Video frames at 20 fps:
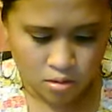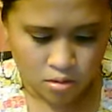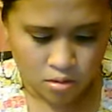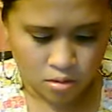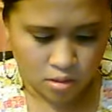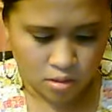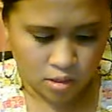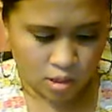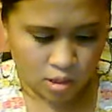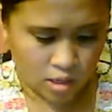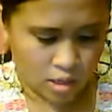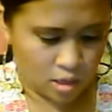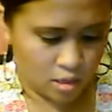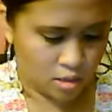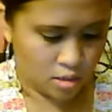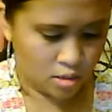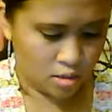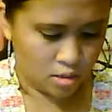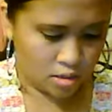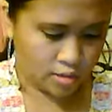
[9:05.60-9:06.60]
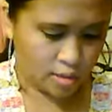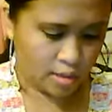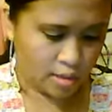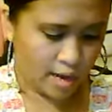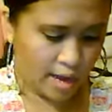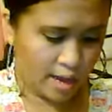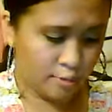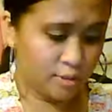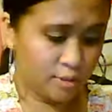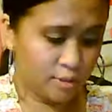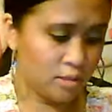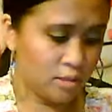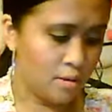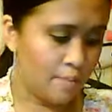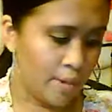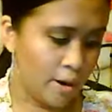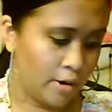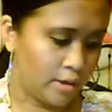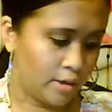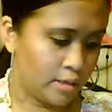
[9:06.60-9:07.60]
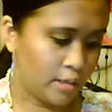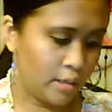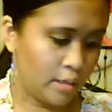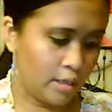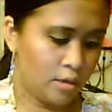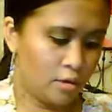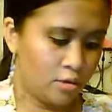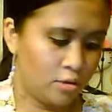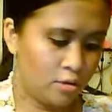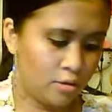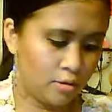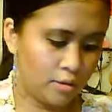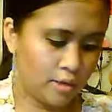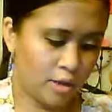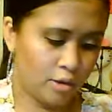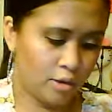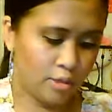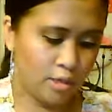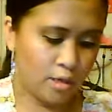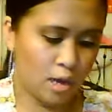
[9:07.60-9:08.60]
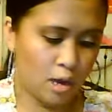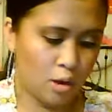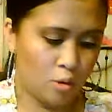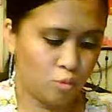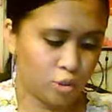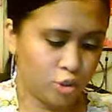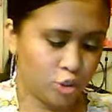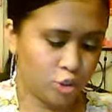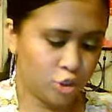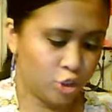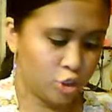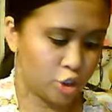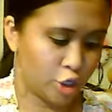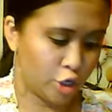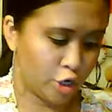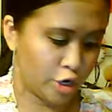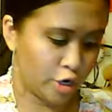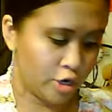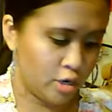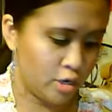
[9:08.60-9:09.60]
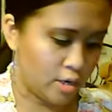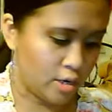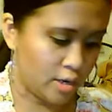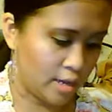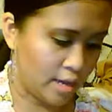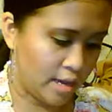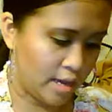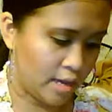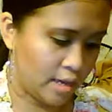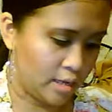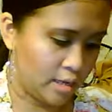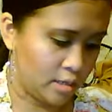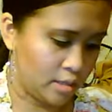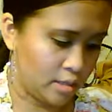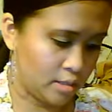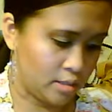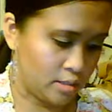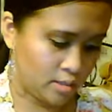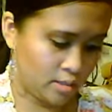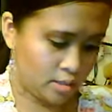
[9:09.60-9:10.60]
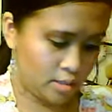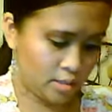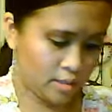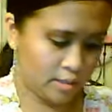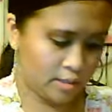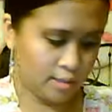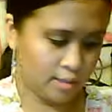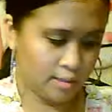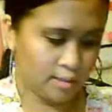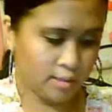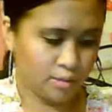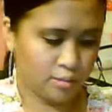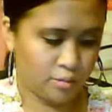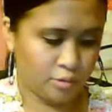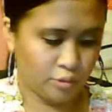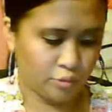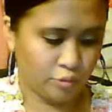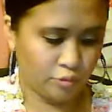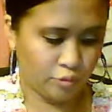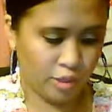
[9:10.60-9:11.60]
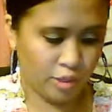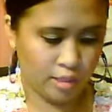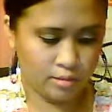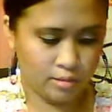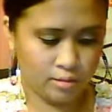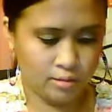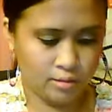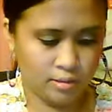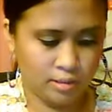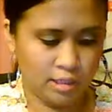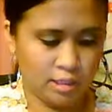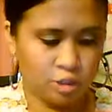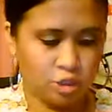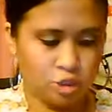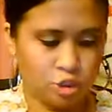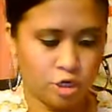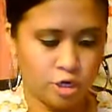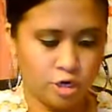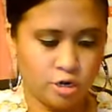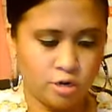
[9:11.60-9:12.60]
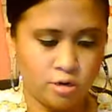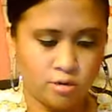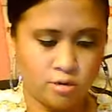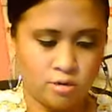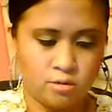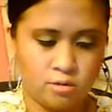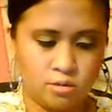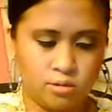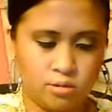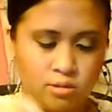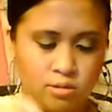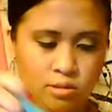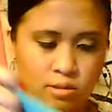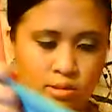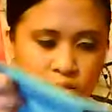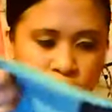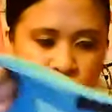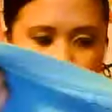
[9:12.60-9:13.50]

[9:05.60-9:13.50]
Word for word: Okay, then I went to American Eagle and I only got one shirt and it's this green t-shirt. It's like a